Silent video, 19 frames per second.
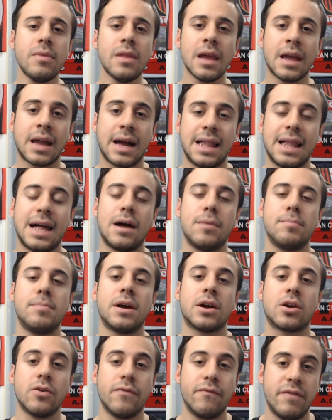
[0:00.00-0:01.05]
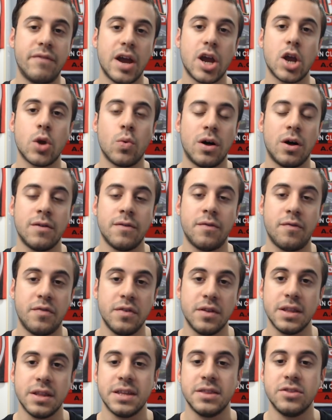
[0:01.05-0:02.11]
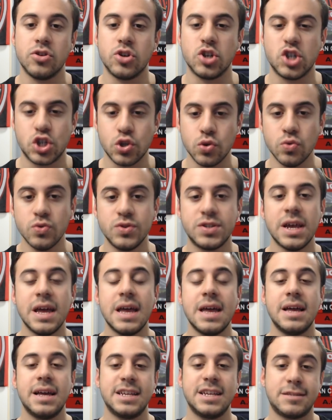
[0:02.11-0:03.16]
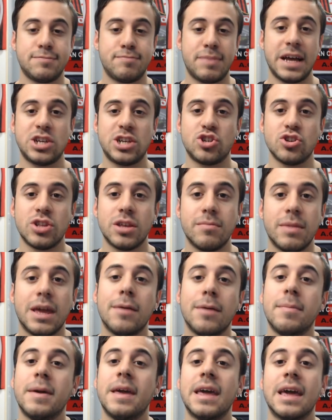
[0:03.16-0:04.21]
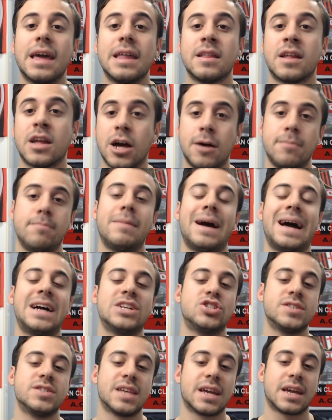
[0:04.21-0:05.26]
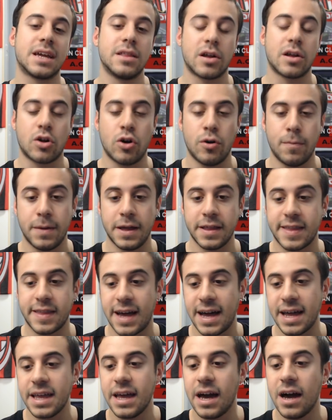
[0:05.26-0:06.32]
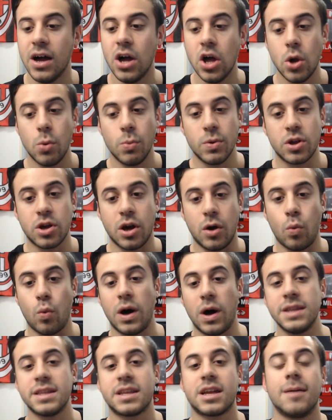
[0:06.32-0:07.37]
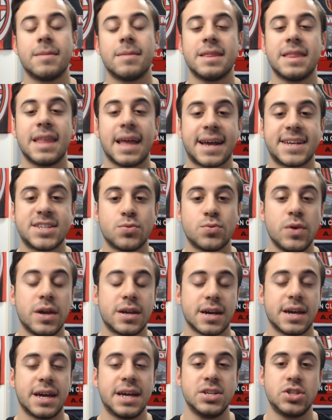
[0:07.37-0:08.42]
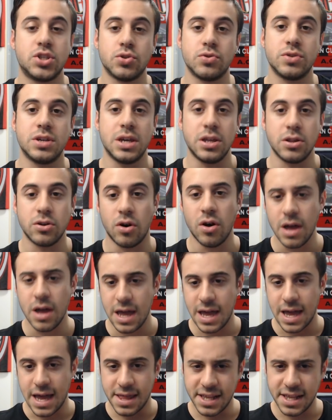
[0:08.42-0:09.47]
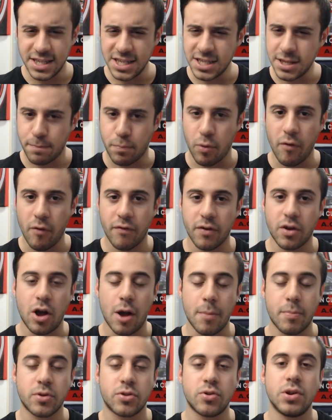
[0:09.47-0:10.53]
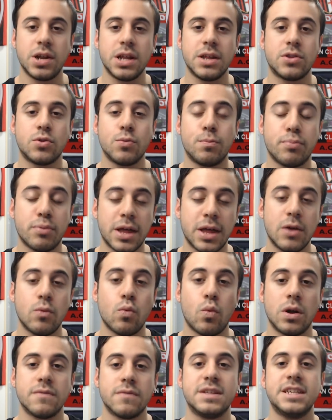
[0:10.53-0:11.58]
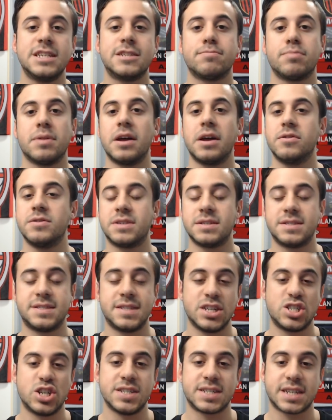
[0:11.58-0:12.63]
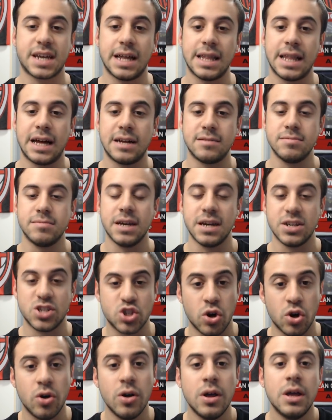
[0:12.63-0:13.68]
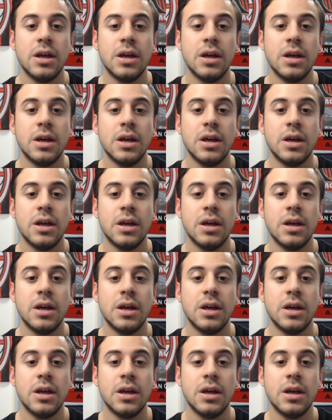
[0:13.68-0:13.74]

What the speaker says: Calabria could very well fill in their shoes, especially maybe in cup matches like in the Coppa Italia. We got one coming next week against Torino, and this is a perfect opportunity to play one of these players such as Calabria. So